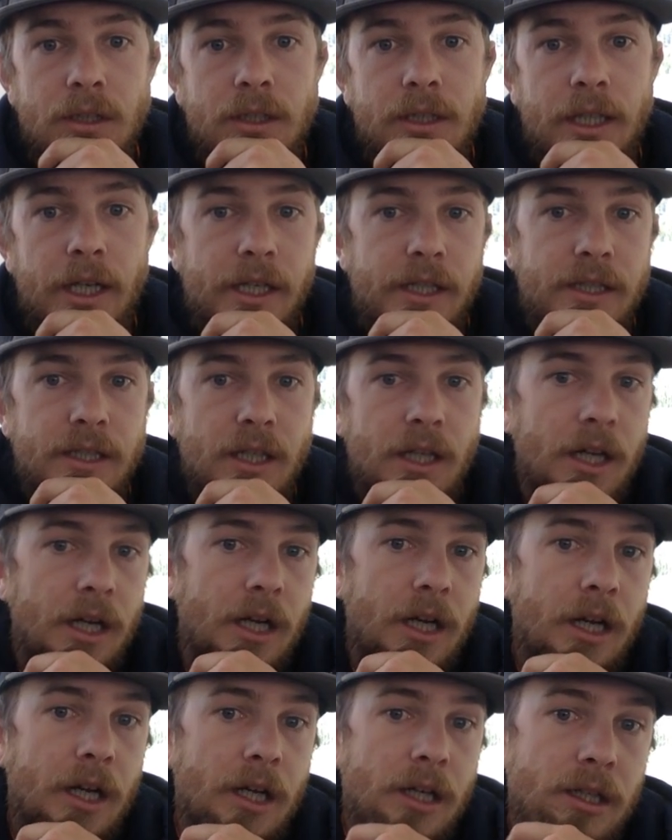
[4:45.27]
case
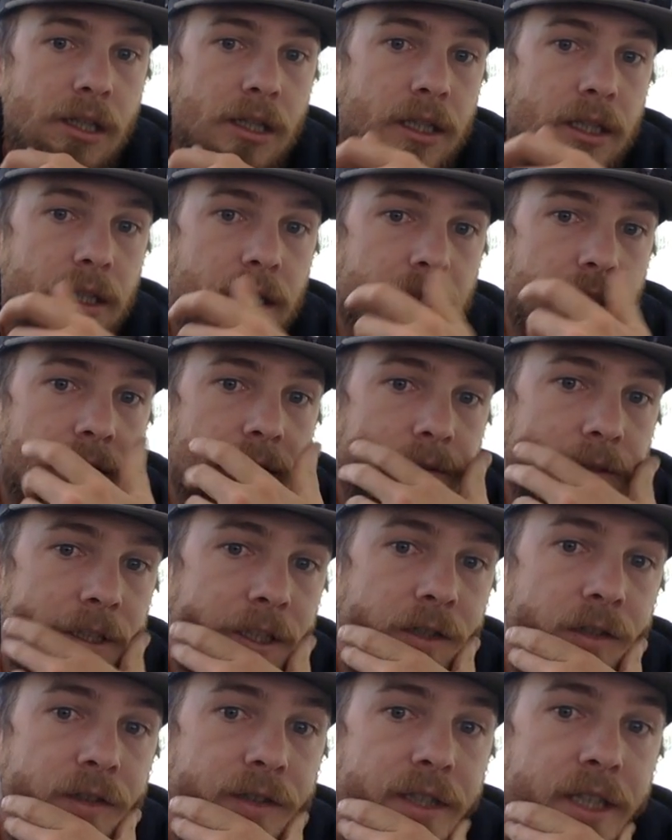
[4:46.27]
law and
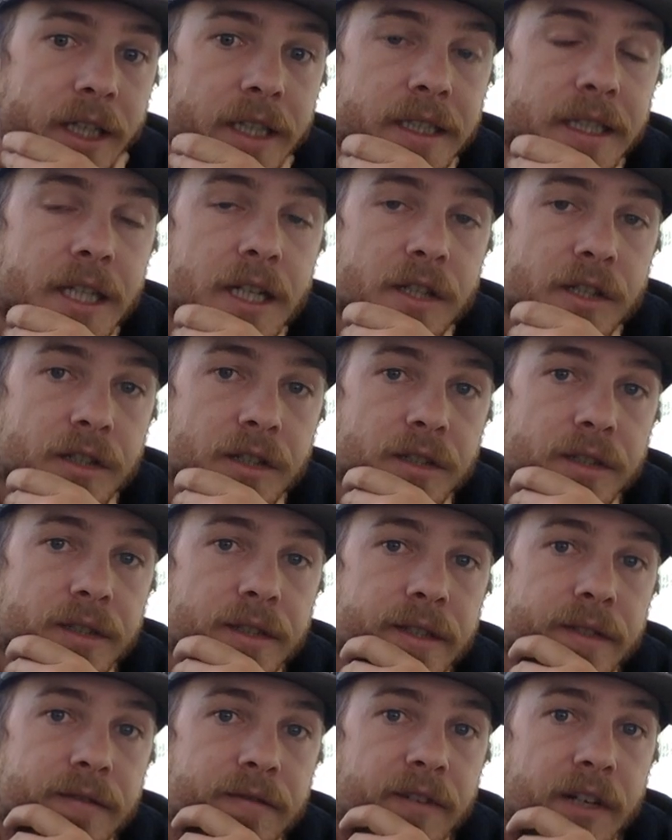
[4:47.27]
legal
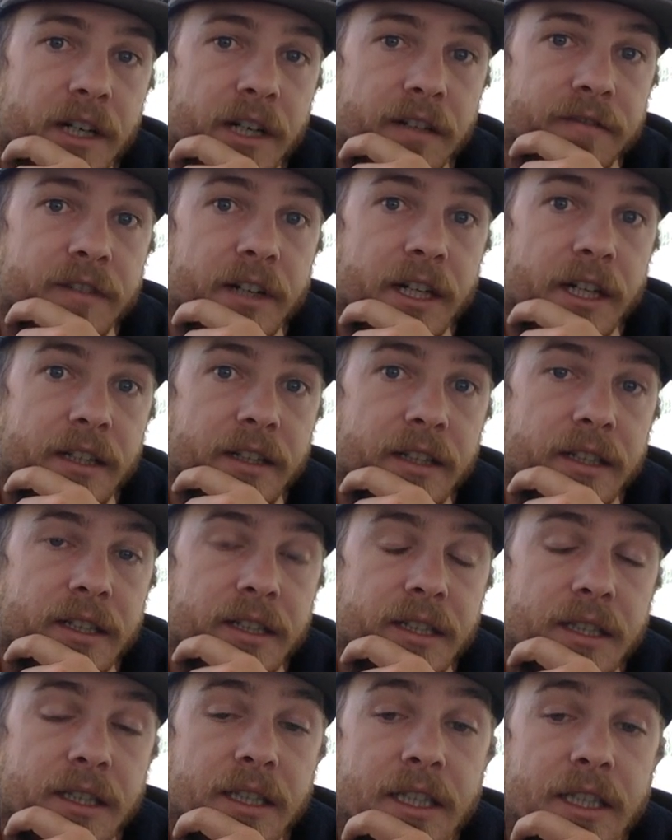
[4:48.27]
citations to verify
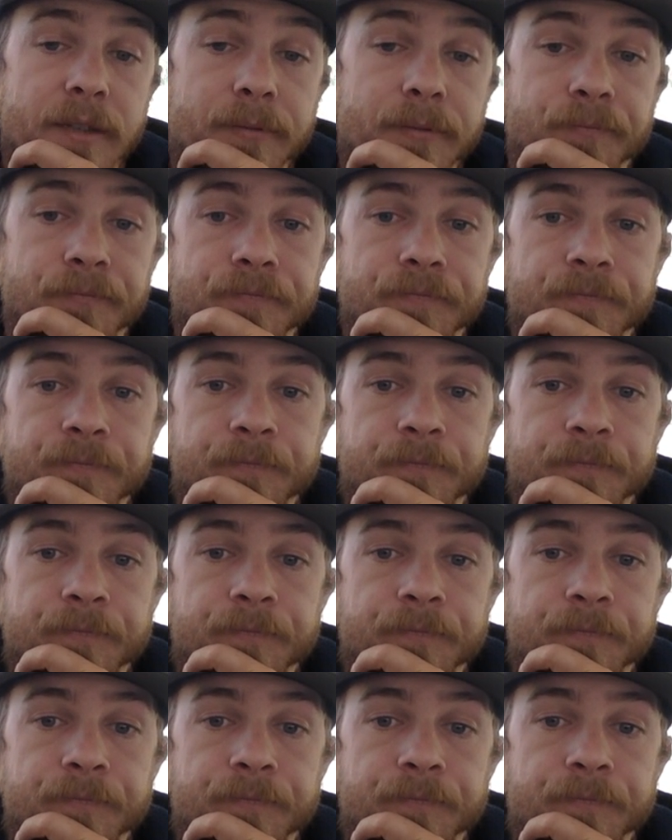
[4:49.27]
that claim.